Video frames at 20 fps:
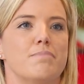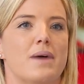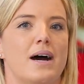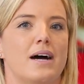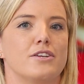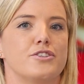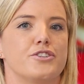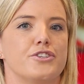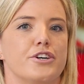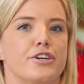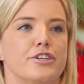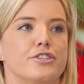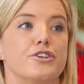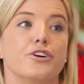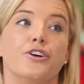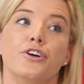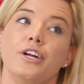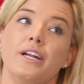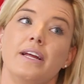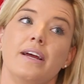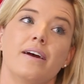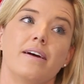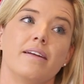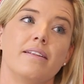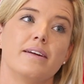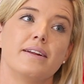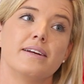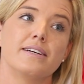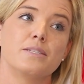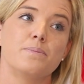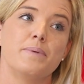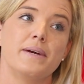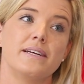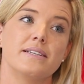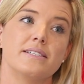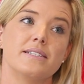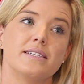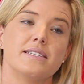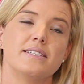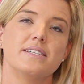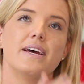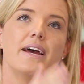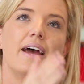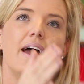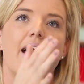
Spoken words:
milestones earlier than expected,